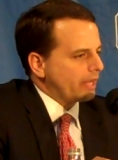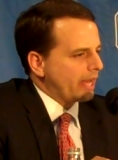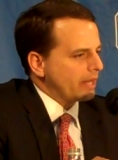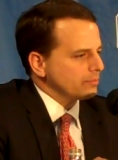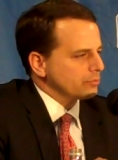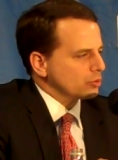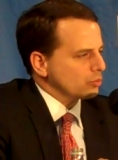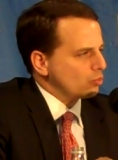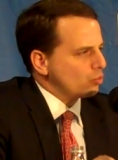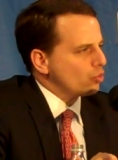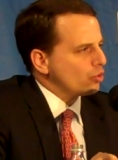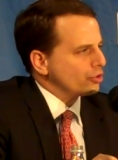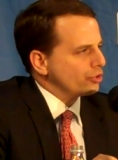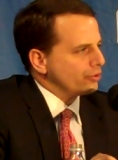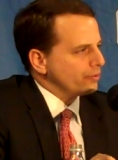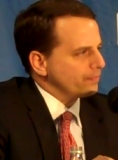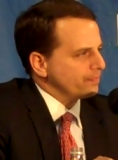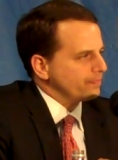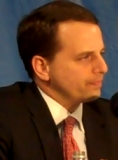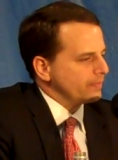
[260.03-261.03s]
Adam's a
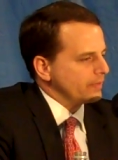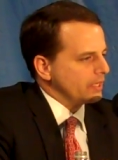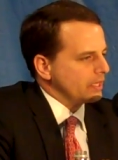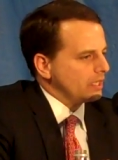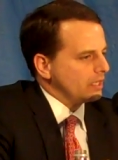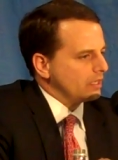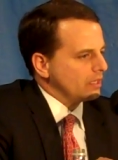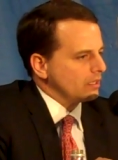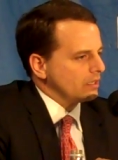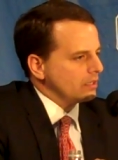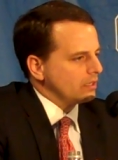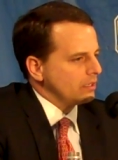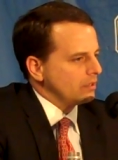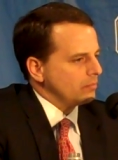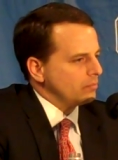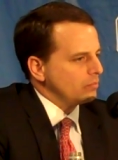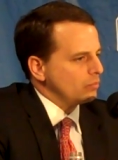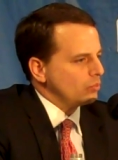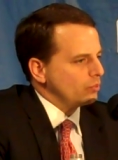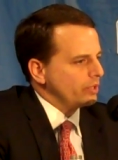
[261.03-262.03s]
warrior.
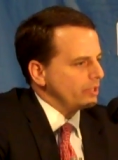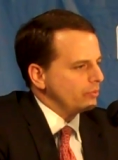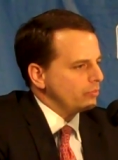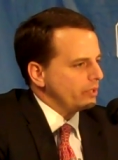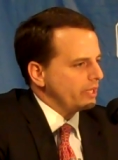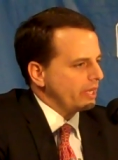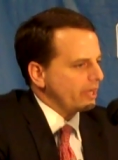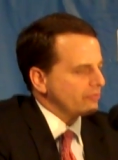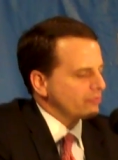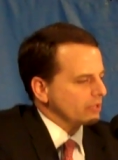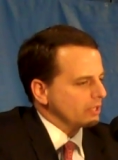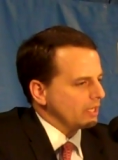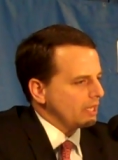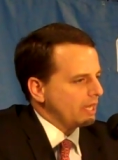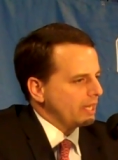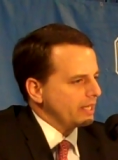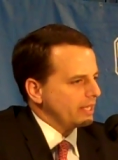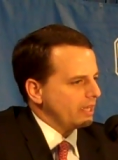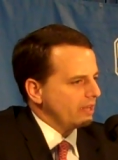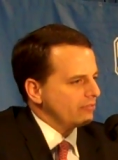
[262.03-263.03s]
And we have
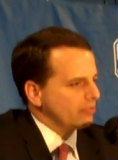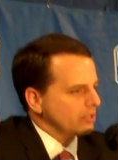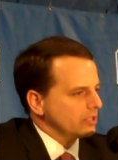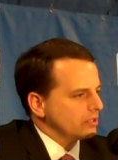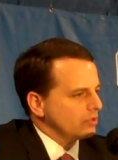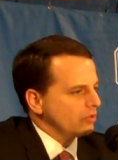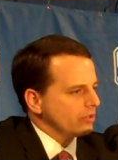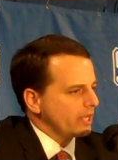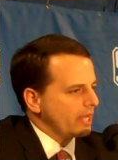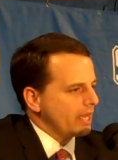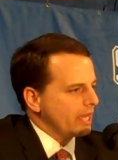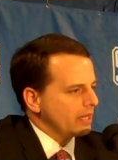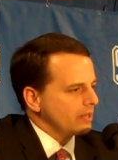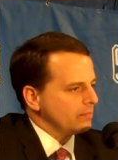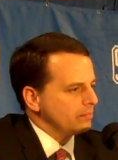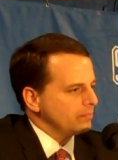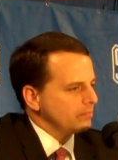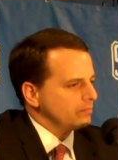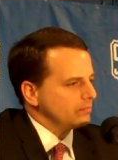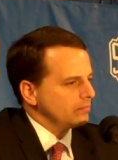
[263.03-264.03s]
relied heavily on
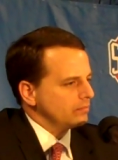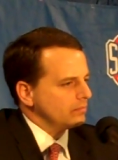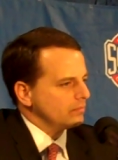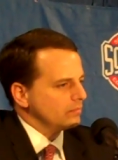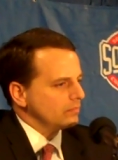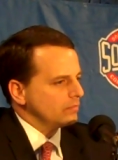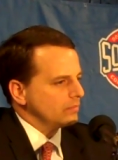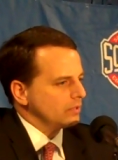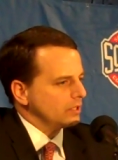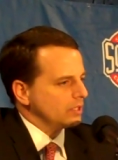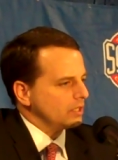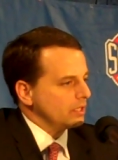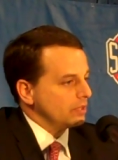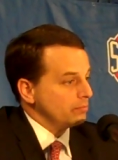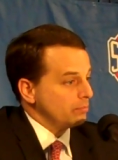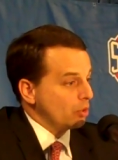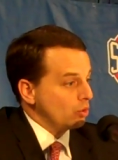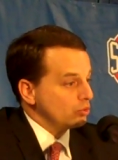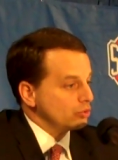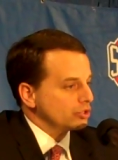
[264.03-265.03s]
Adam
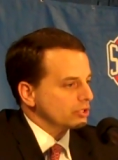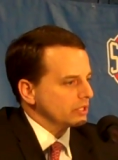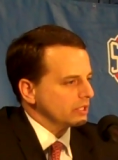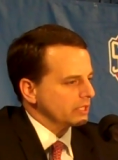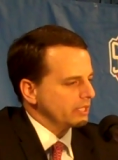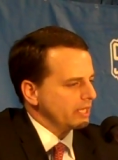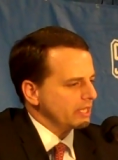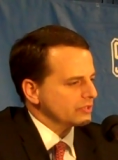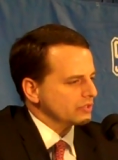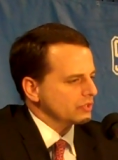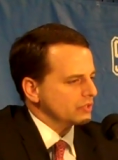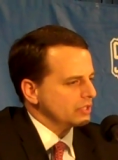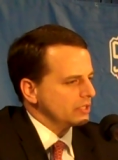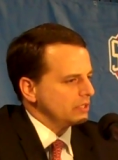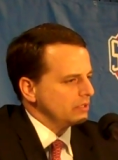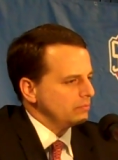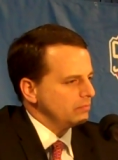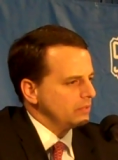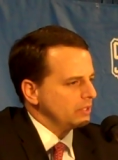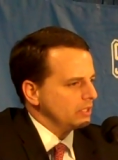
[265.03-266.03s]
emotionally as a
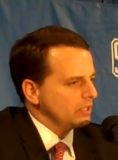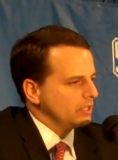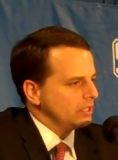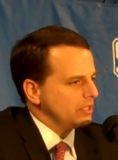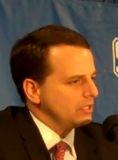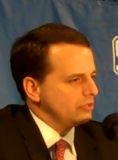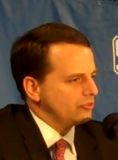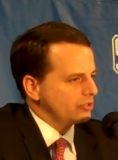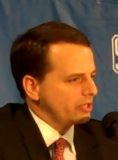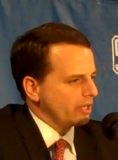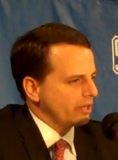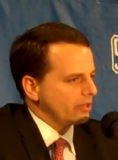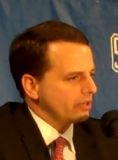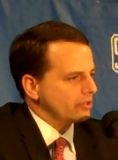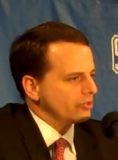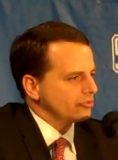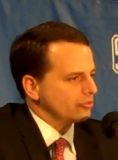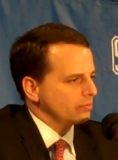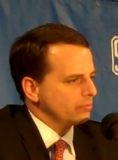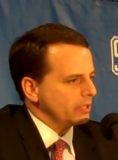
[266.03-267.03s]
team. He's
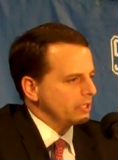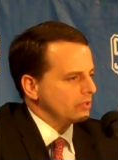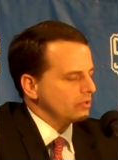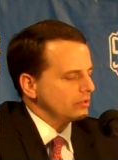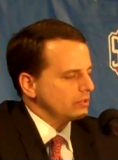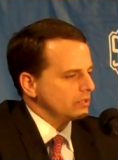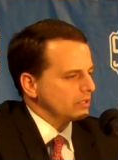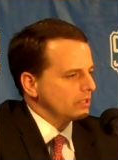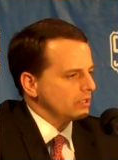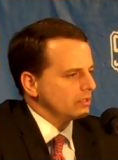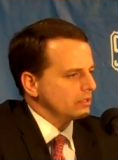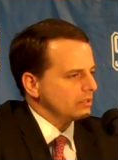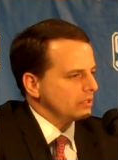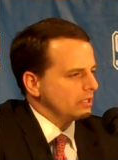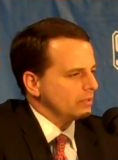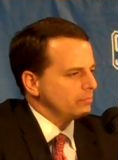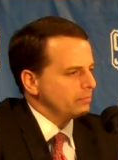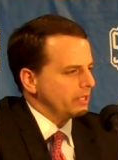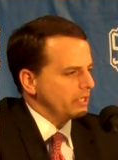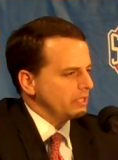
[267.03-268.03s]
carried us
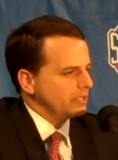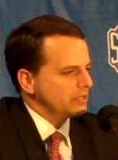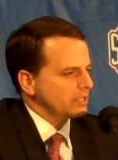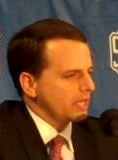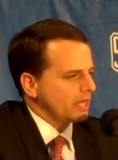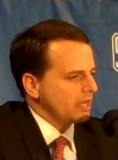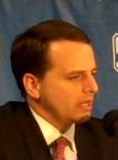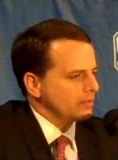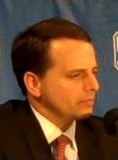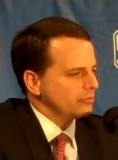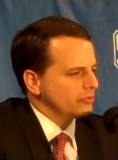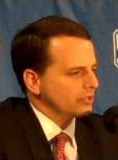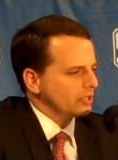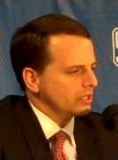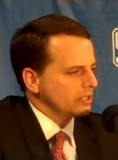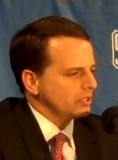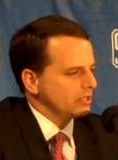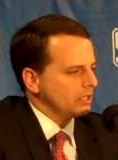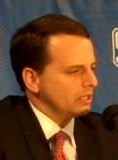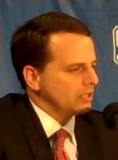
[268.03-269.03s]
in many times.
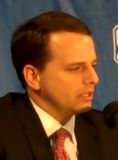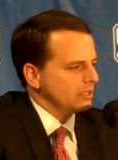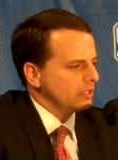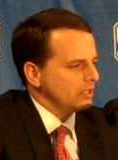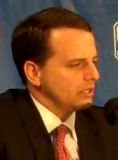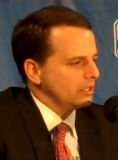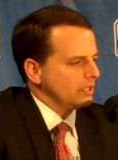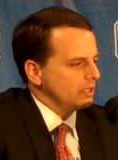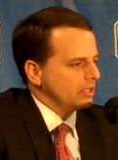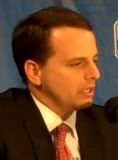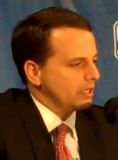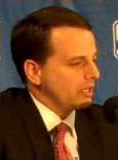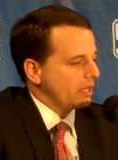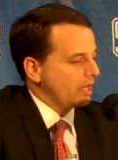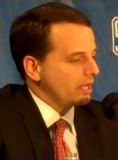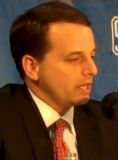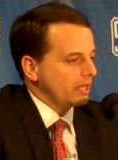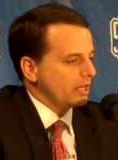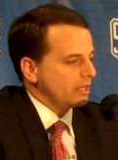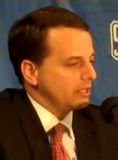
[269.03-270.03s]
And
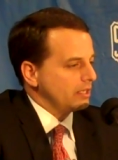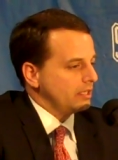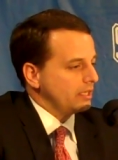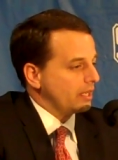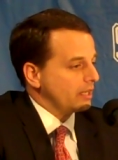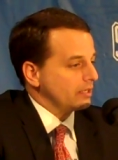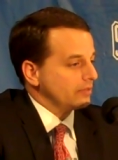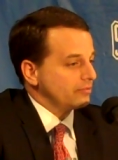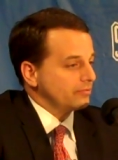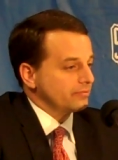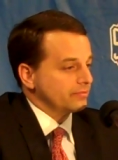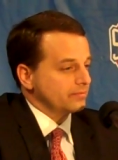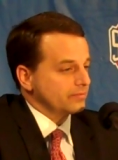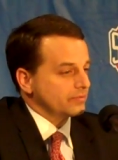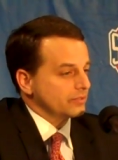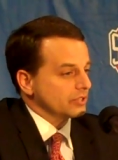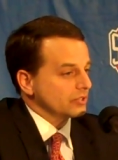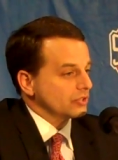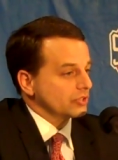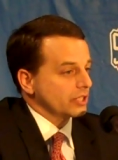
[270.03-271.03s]
he had a
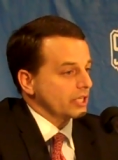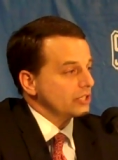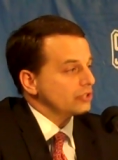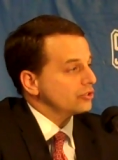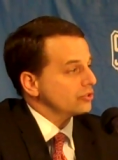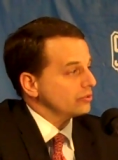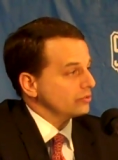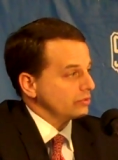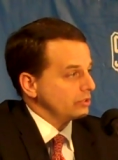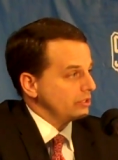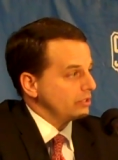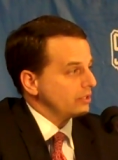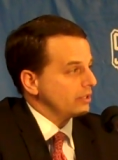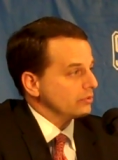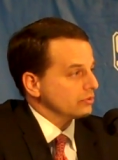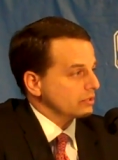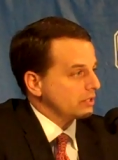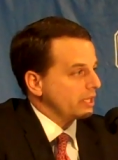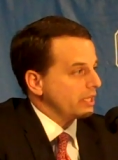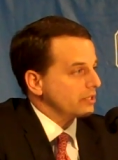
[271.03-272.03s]
sensational year. I
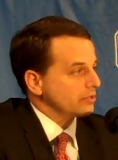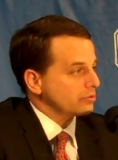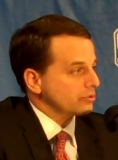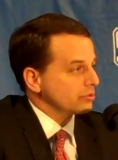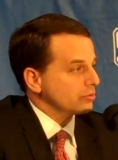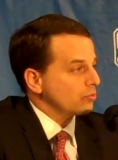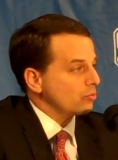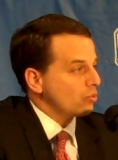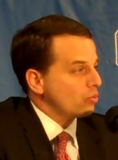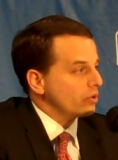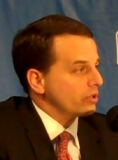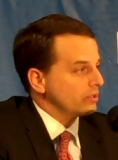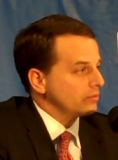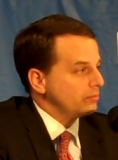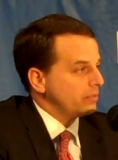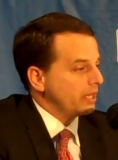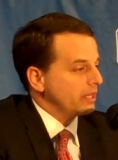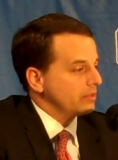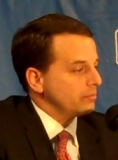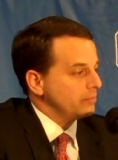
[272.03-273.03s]
was glad he was
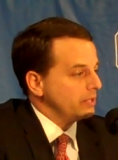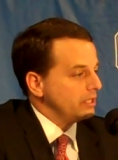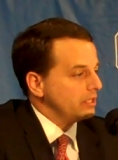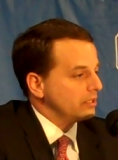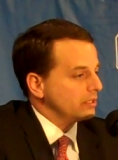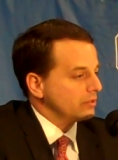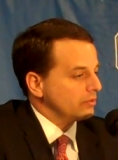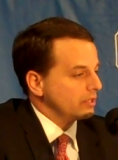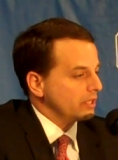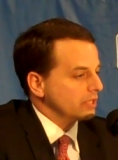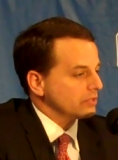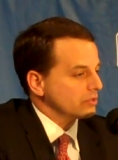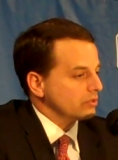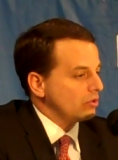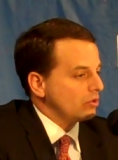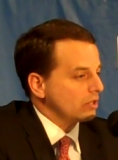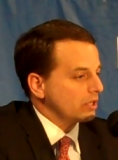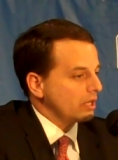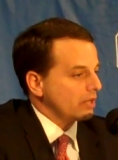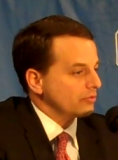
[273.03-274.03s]
rewarded by the media as an
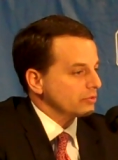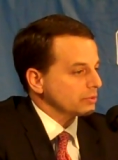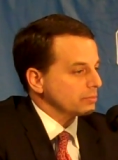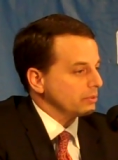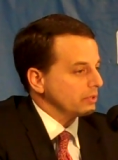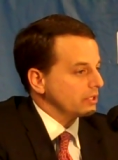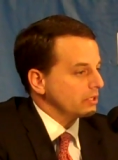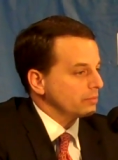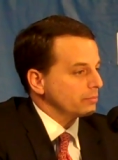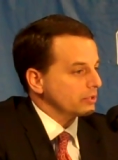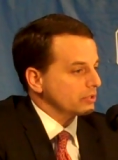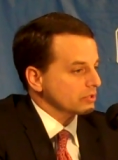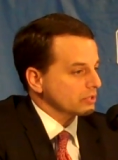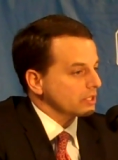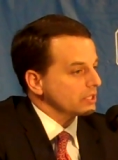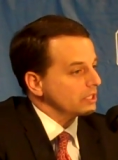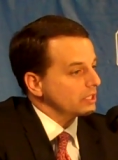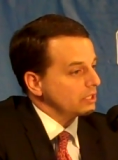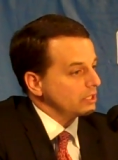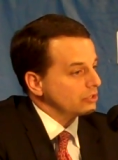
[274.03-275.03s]
all-conference player because
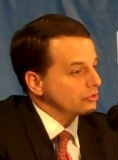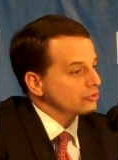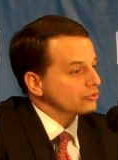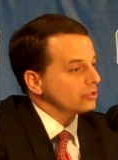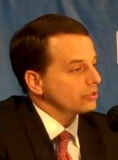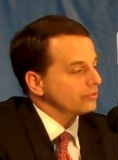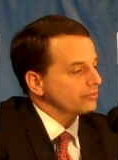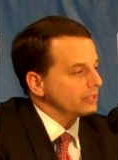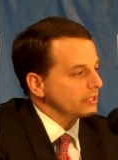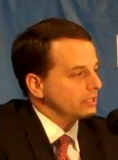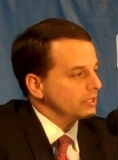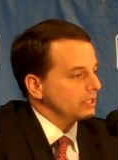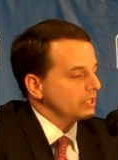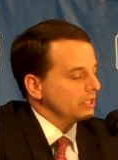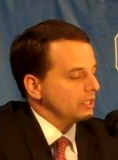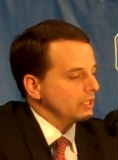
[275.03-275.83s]
I think he deserved it.